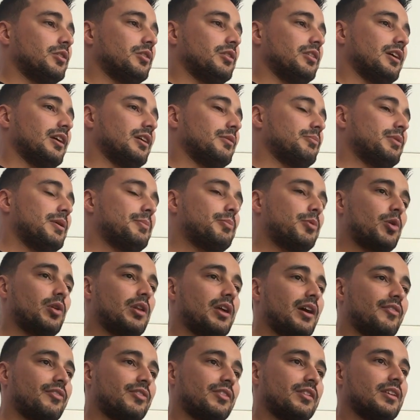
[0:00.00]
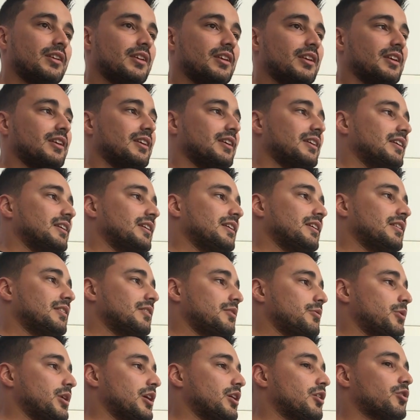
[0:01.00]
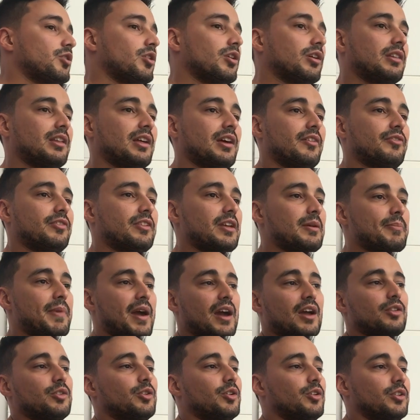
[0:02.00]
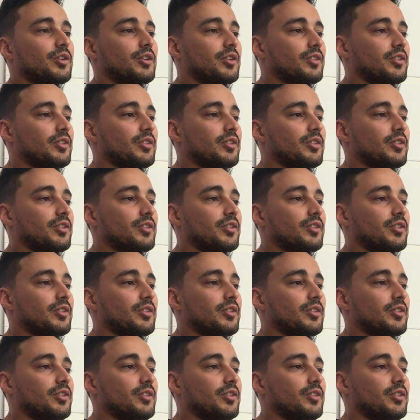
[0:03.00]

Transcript: Like people left. Ray Kroc left the McDonald's.